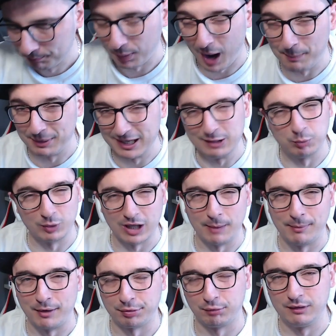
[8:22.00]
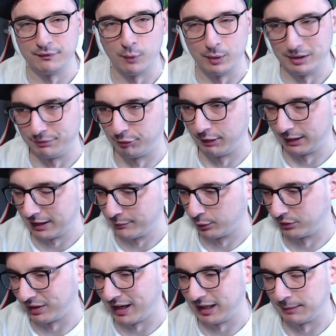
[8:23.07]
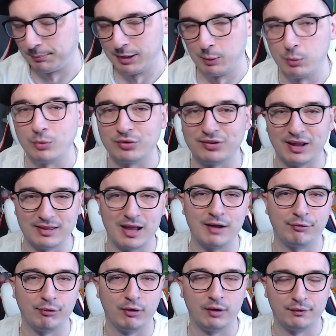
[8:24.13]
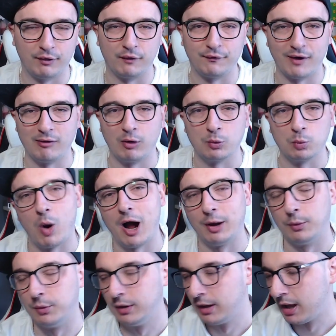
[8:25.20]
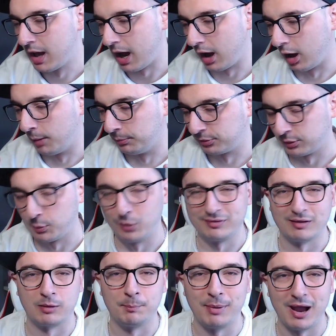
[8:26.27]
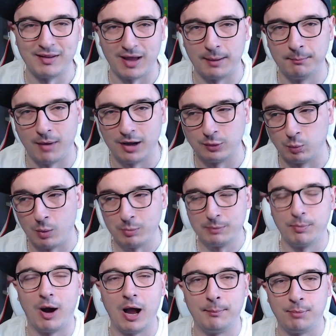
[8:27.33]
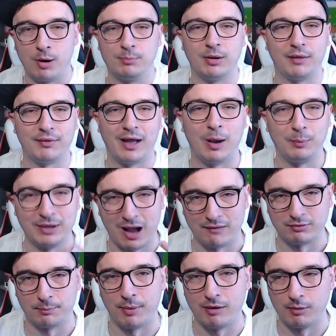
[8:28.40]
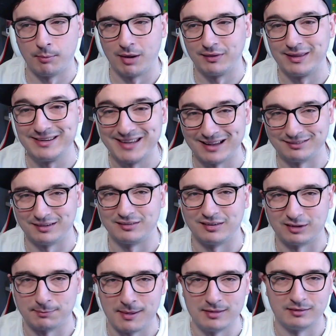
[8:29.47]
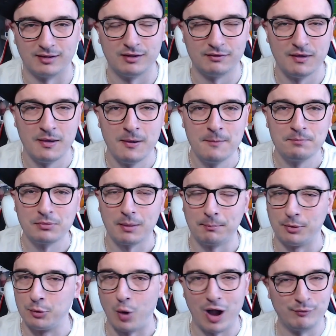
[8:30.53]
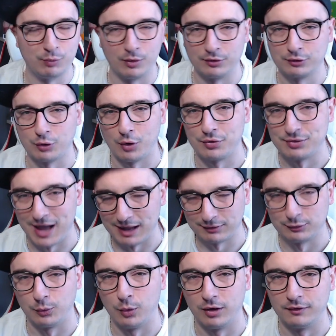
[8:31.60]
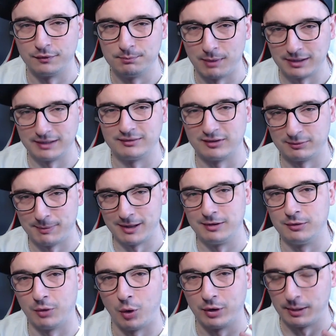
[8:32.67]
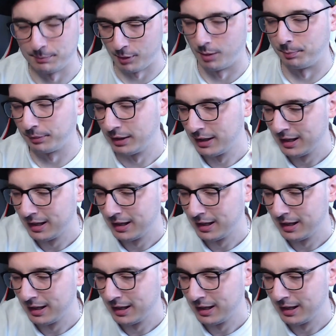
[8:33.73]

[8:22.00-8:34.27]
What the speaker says: But I believe we'll get about 340 for it, give or take, but it will sit there for a fair old while. So we always have to bear that in mind. And when we buy a pop like that, we have to bear in mind that, yes, it's expensive, but not everyone's got that sort of money to spend on a pop.